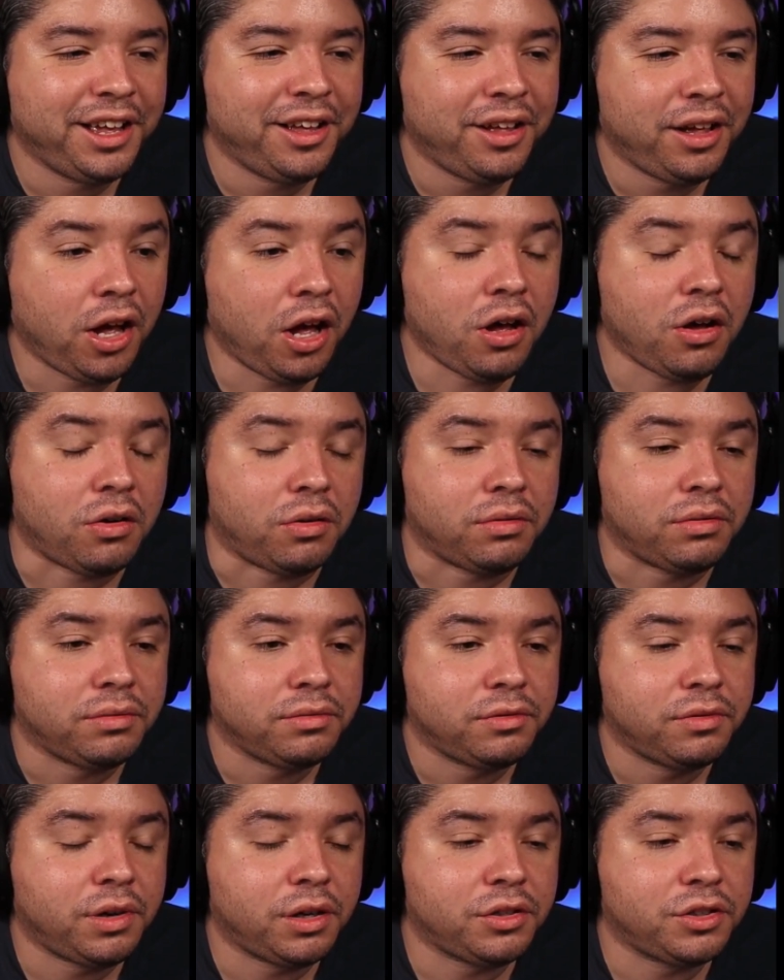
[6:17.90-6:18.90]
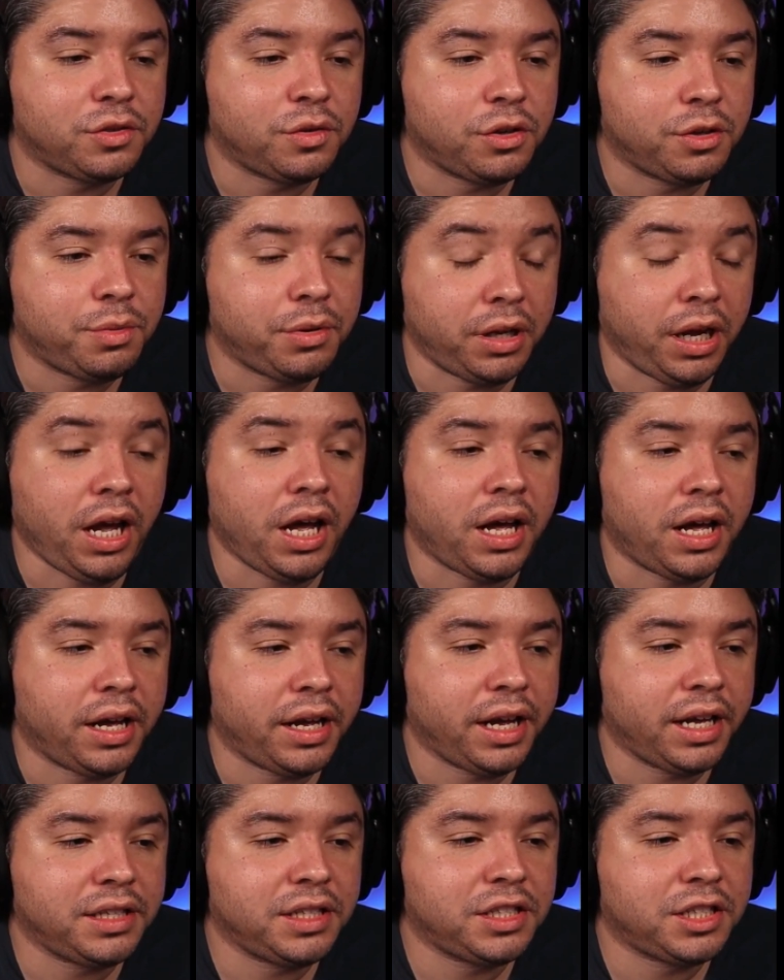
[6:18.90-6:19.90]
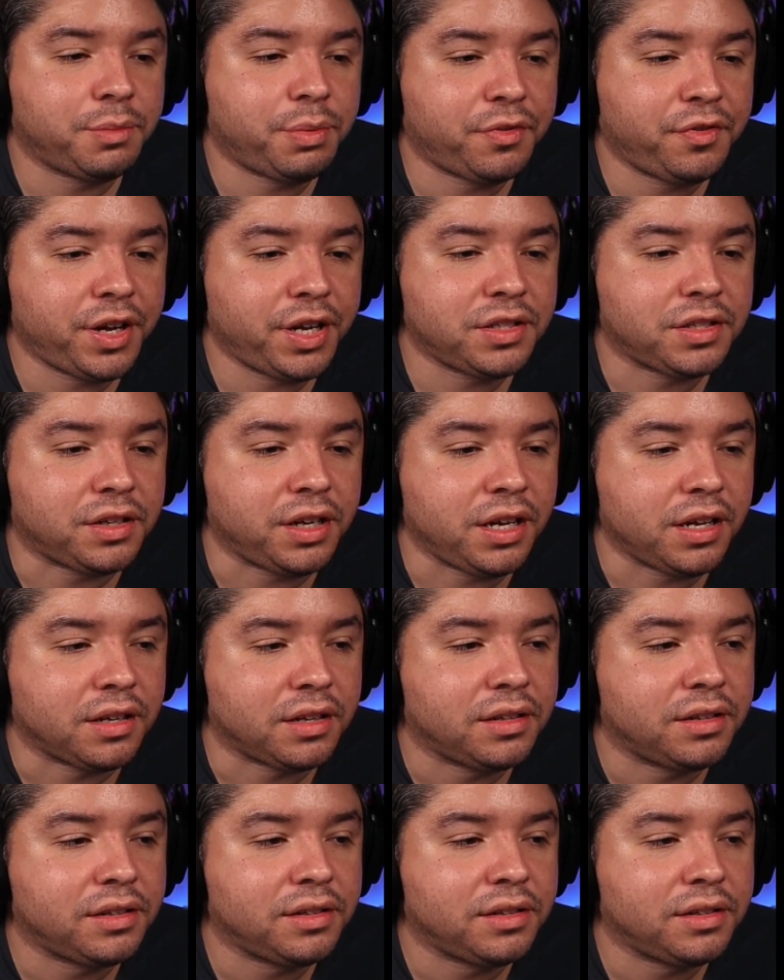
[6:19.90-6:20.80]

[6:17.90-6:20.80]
Oh! Welcome to the role of yeah, I guess it's the professor, yeah.